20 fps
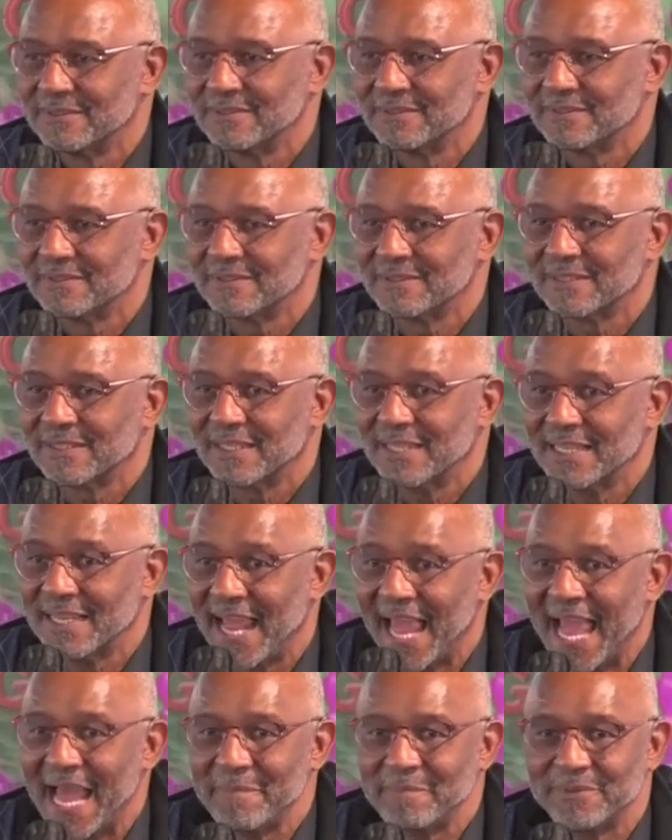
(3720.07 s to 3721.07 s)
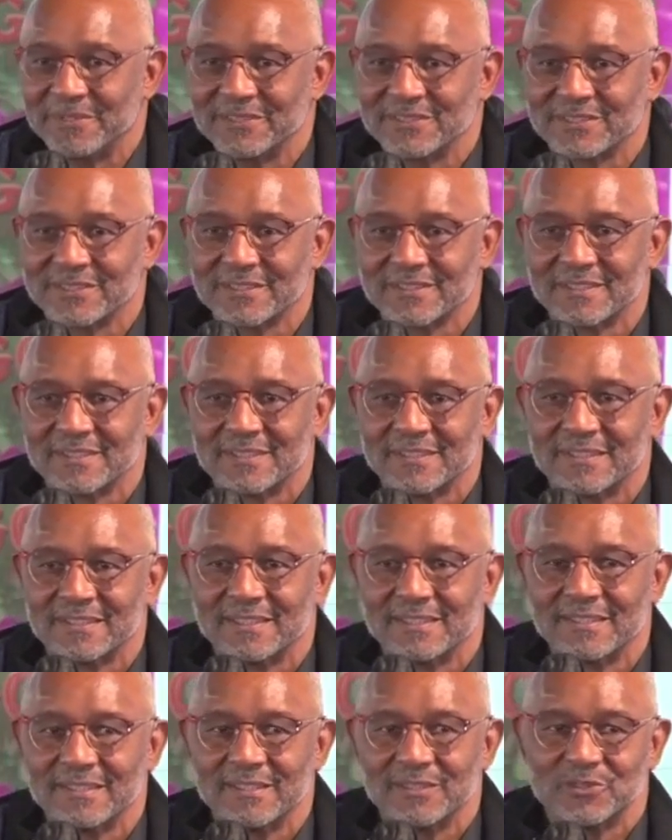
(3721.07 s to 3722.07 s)
It happens.
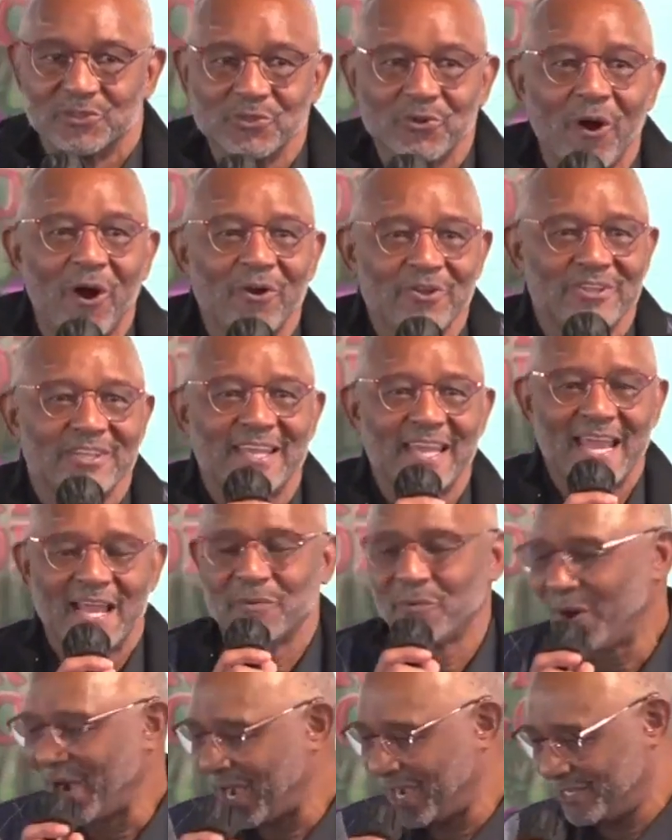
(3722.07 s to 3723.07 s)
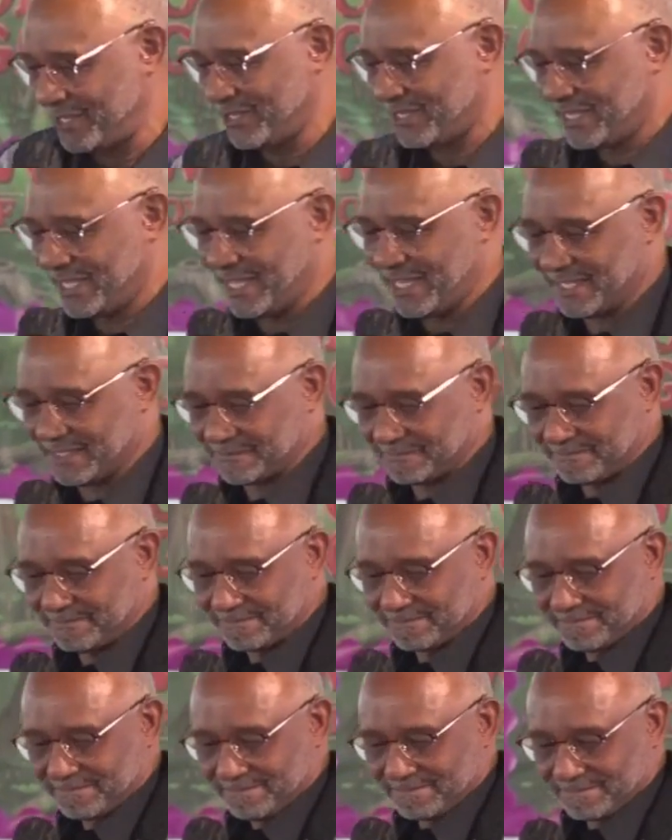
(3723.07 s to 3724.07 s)
Do all you can while you can.
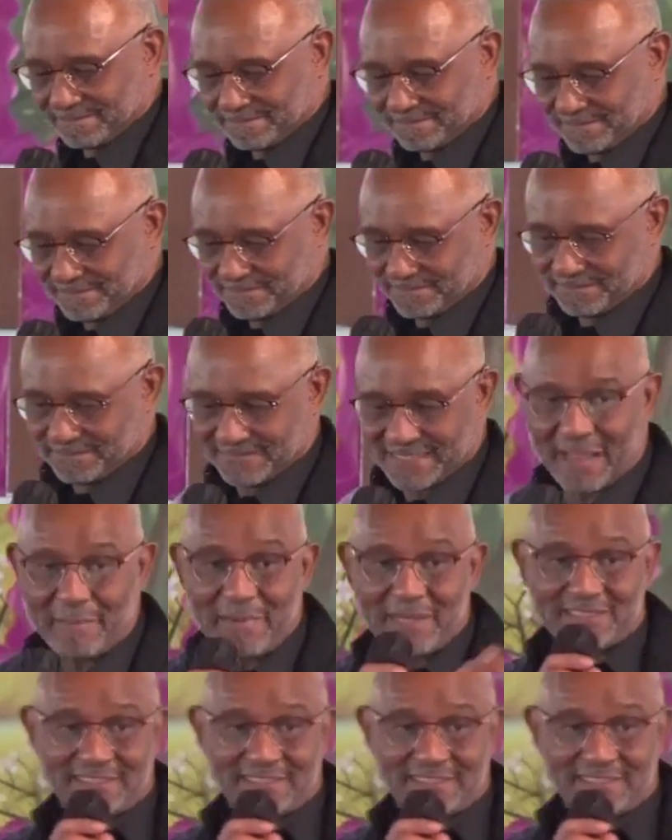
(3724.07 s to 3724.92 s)
That makes sense to